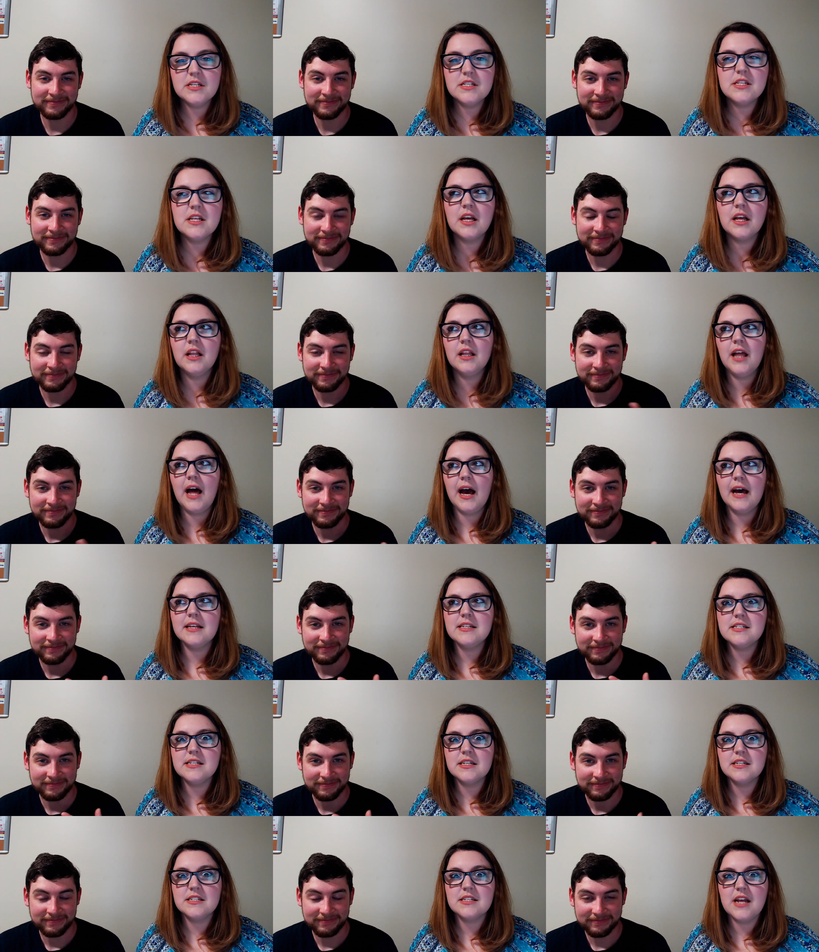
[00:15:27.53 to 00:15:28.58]
Speaker 1: is the
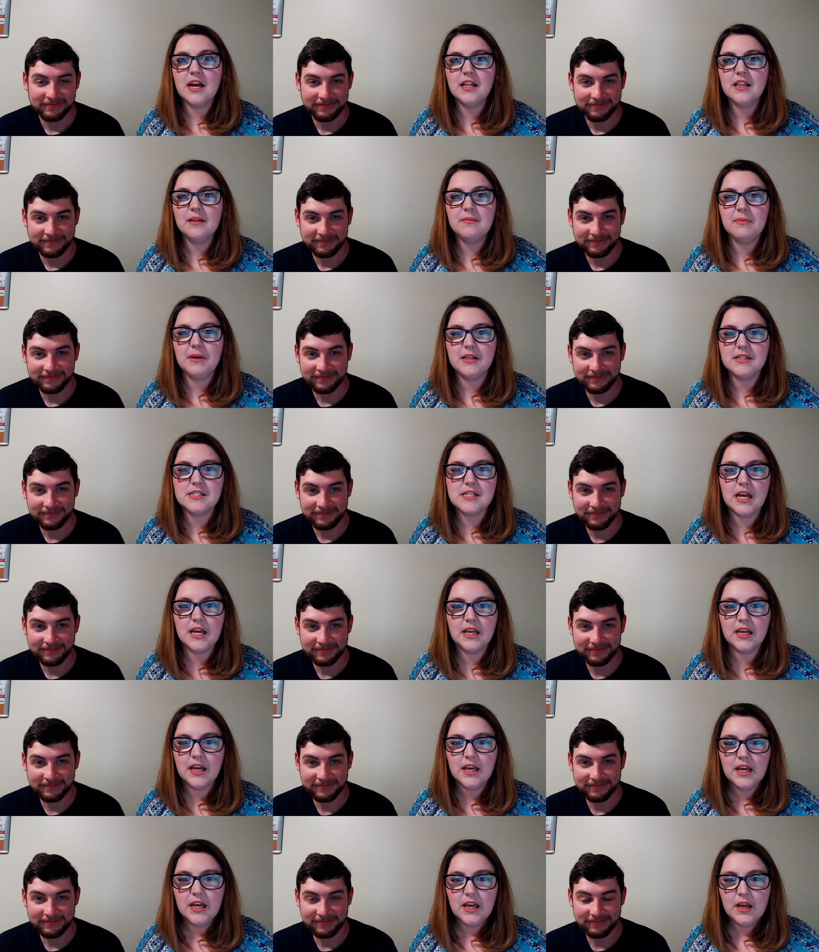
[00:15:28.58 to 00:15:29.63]
classic jelly beans like
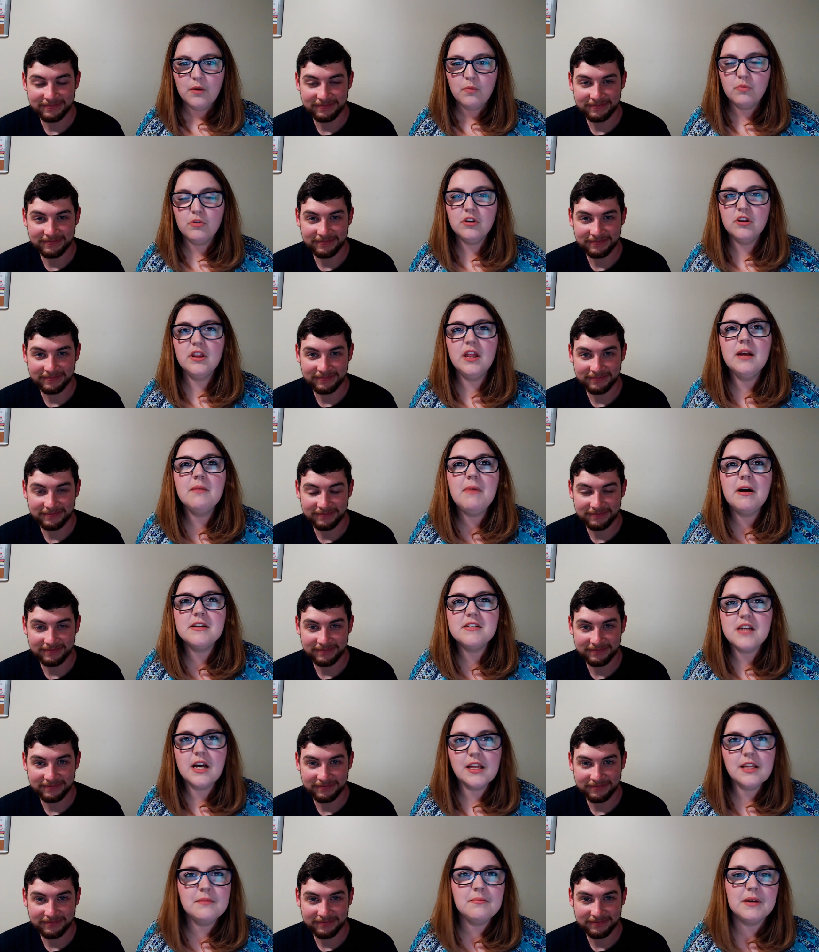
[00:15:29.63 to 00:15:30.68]
when you think about
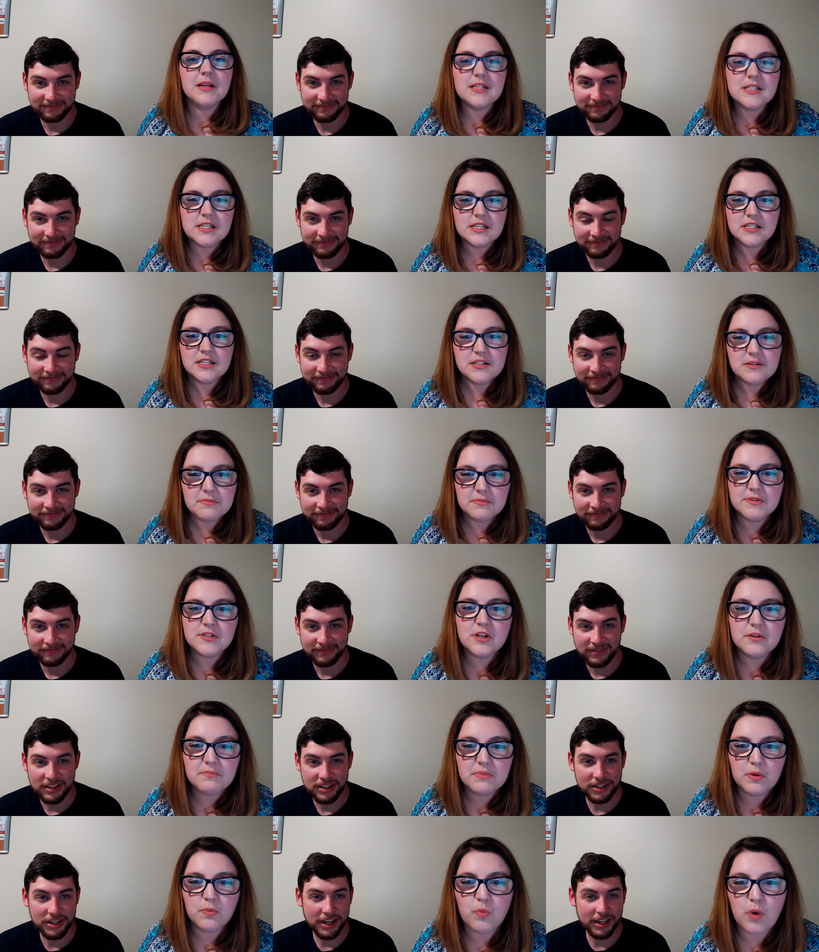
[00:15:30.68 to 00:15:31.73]
jelly beans, this is should
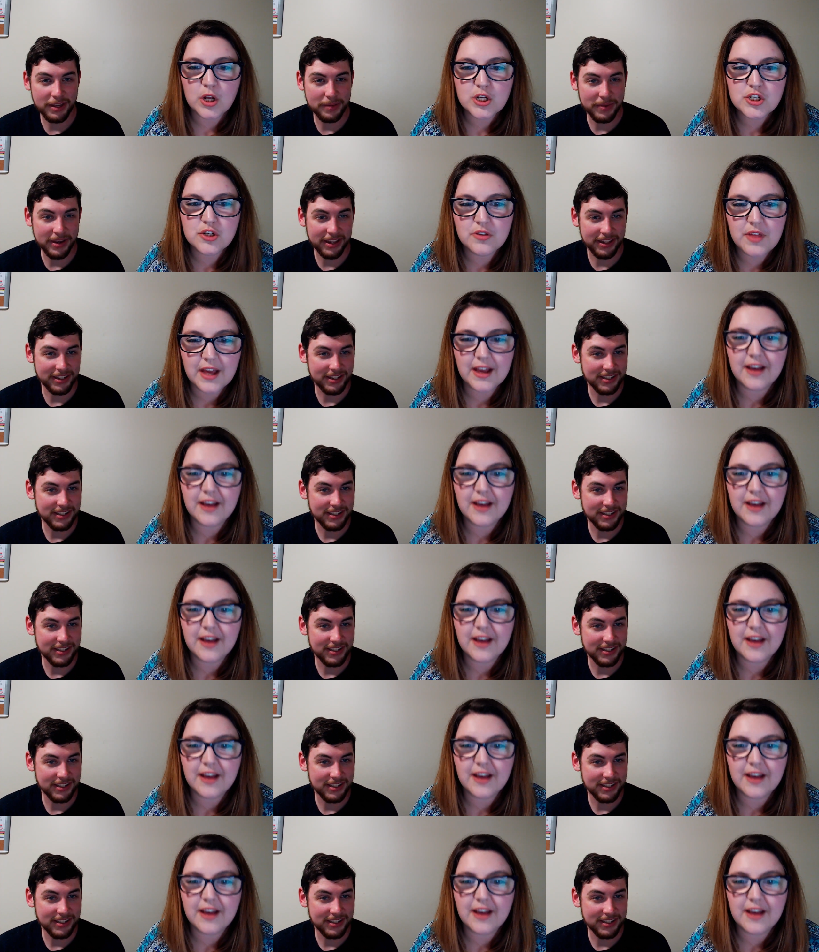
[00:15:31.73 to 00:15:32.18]
be jelly what bellies.